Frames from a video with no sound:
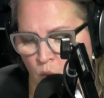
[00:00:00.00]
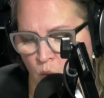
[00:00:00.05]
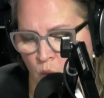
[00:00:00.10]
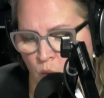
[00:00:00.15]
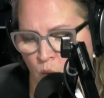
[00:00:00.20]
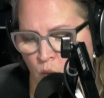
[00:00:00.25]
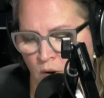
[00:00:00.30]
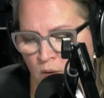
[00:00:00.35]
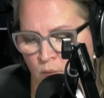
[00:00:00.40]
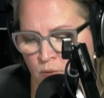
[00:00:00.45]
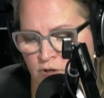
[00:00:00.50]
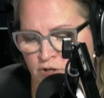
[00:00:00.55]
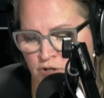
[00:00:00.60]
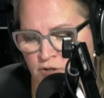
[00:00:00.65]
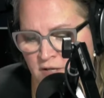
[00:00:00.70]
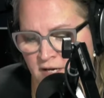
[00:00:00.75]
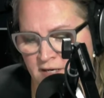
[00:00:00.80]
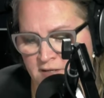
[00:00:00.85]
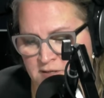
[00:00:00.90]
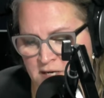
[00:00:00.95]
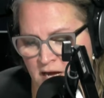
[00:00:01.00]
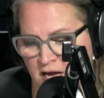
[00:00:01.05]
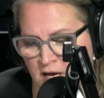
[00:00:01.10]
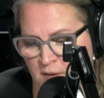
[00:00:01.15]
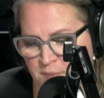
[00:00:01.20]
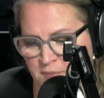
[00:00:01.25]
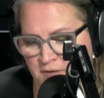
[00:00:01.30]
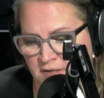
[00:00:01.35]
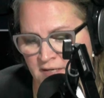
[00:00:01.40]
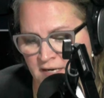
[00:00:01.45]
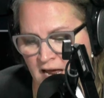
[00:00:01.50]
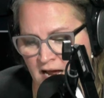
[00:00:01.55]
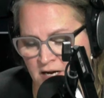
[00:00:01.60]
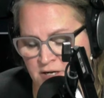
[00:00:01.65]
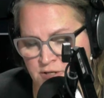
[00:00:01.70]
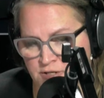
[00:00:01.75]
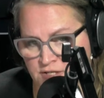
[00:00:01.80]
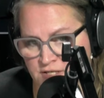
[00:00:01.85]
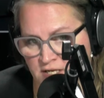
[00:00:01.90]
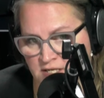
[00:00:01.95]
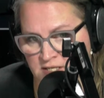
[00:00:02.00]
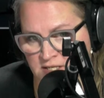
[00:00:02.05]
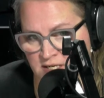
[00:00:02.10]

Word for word: What would you like to happen next, uh,